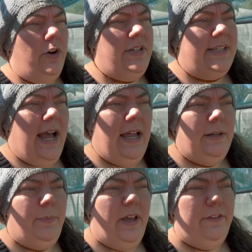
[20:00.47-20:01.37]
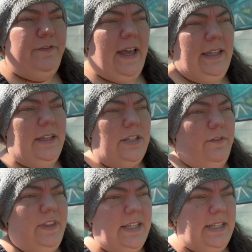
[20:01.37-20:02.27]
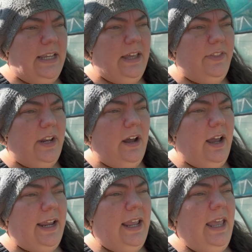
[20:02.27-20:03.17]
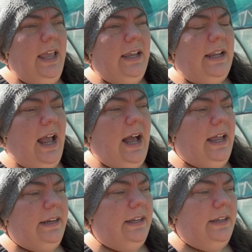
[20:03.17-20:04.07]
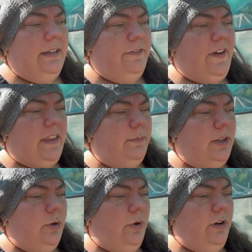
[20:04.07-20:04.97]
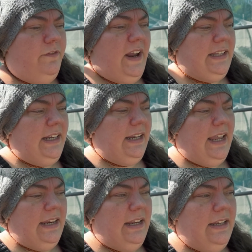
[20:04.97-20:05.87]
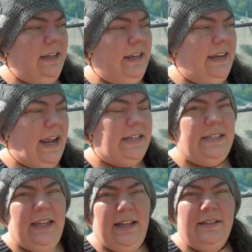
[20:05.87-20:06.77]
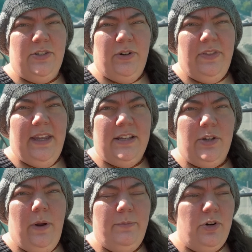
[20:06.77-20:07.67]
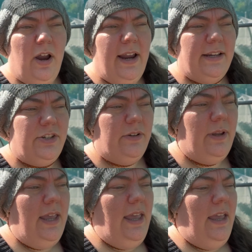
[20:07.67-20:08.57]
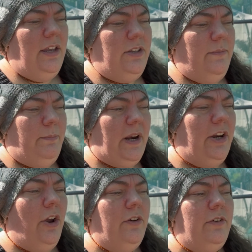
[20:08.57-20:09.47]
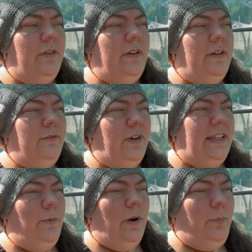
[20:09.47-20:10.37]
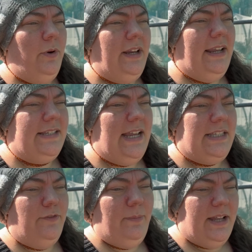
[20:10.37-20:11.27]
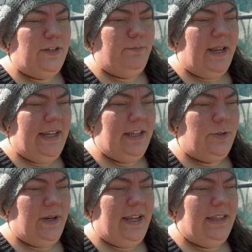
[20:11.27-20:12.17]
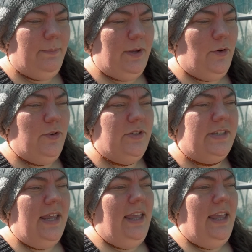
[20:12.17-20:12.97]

disheartened by the failures of this year that I can't fathom the thought of failing again next year, sort of thing. So I'm trying to, but I don't really want to put excessive amounts of money into it either, because